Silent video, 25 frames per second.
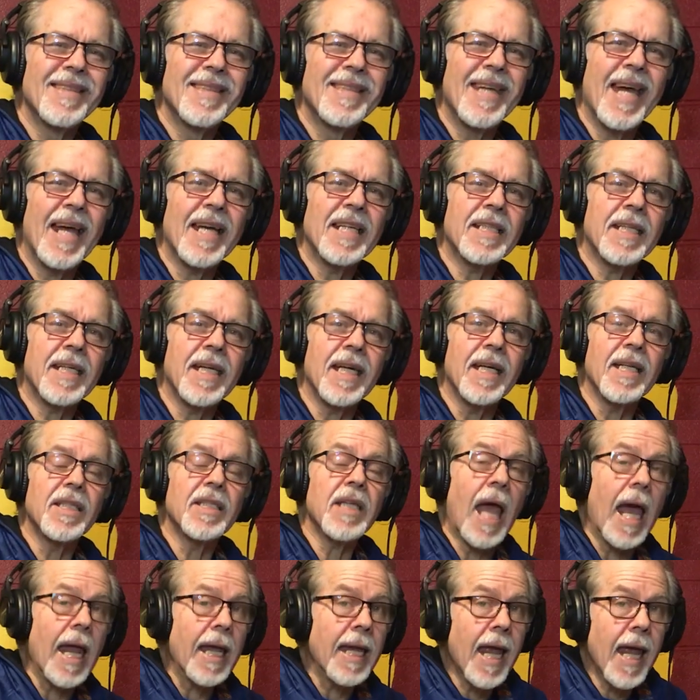Thanks,
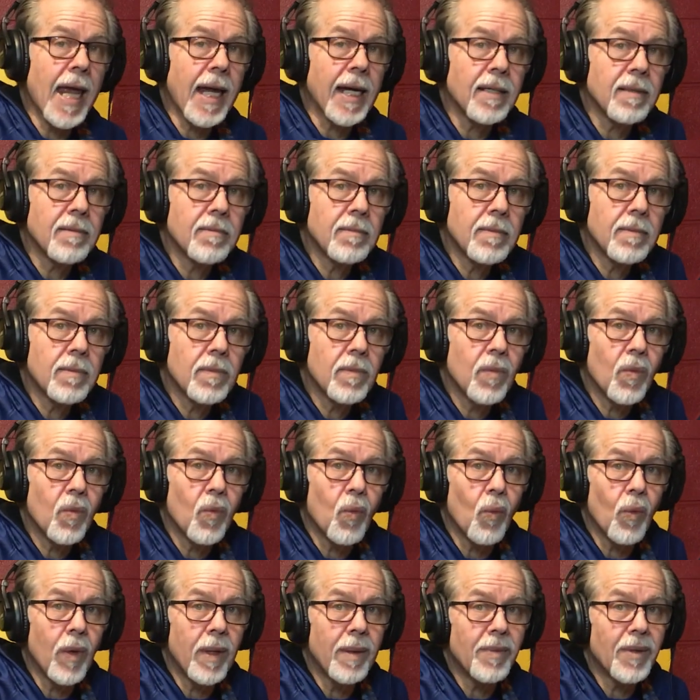kids. And hey,
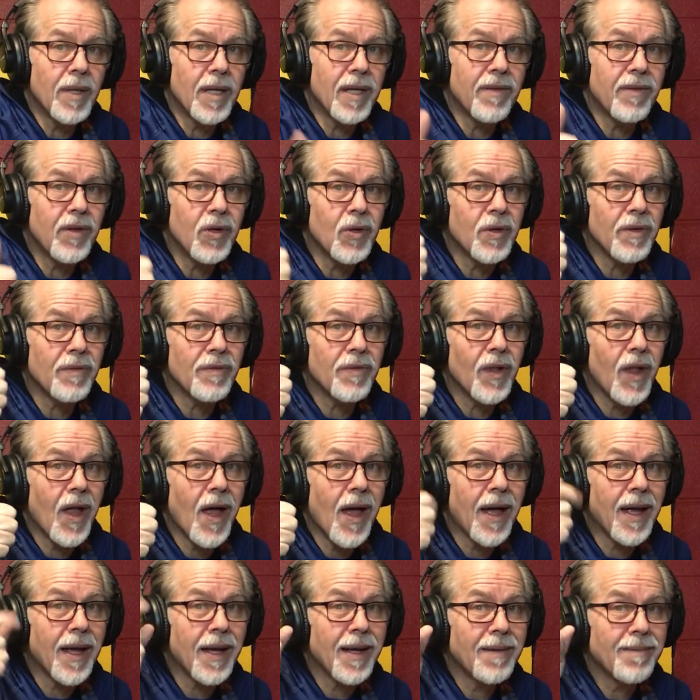we believe you can
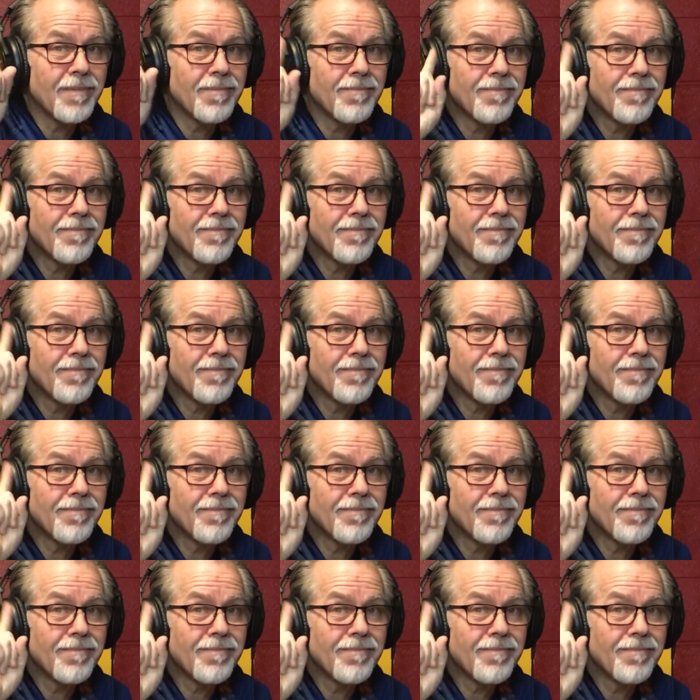fly.